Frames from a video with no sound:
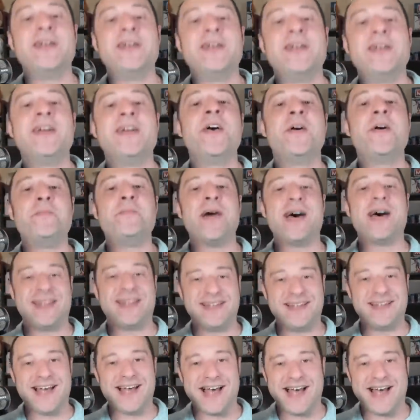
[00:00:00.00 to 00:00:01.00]
But
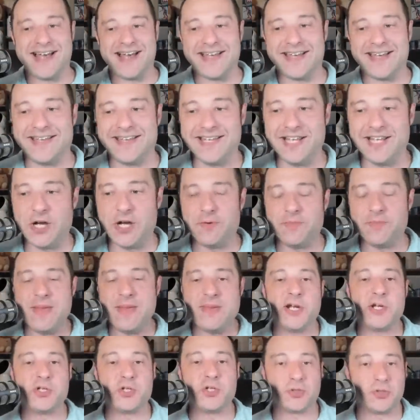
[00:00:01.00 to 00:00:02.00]
uh, you know, maybe
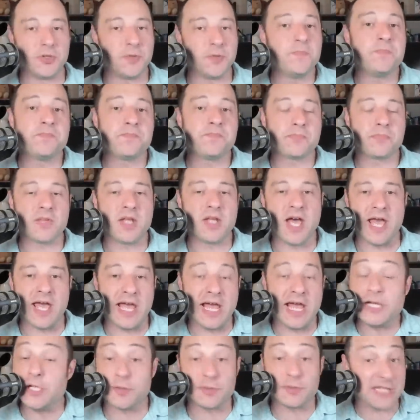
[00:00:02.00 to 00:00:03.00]
upgrade your room uh,
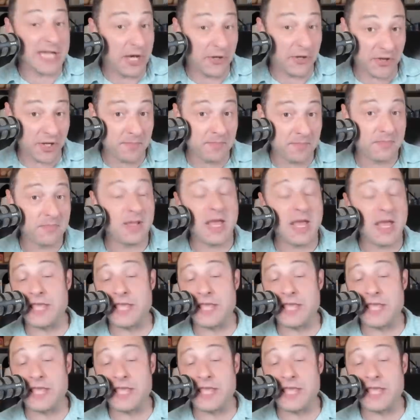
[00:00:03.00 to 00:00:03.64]
and don't tell them.